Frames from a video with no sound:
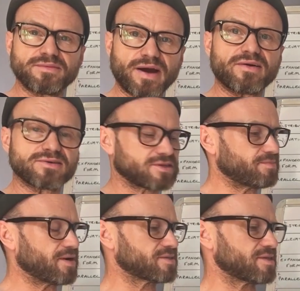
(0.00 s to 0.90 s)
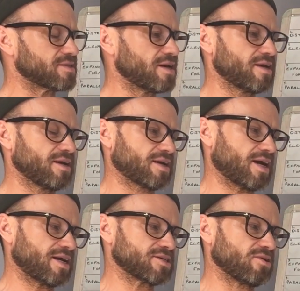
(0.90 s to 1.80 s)
Parallel to the parting,
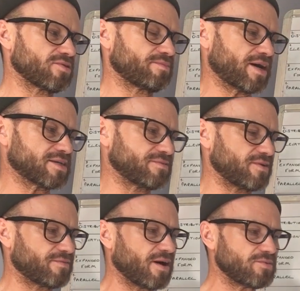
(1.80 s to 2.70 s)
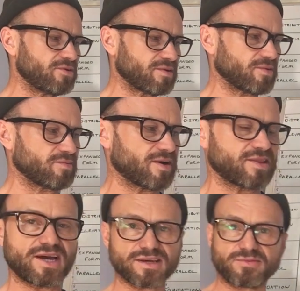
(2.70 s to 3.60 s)
okay, it's on the base. If I move it one way or
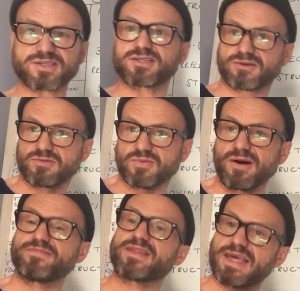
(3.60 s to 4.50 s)
the other, which is called what?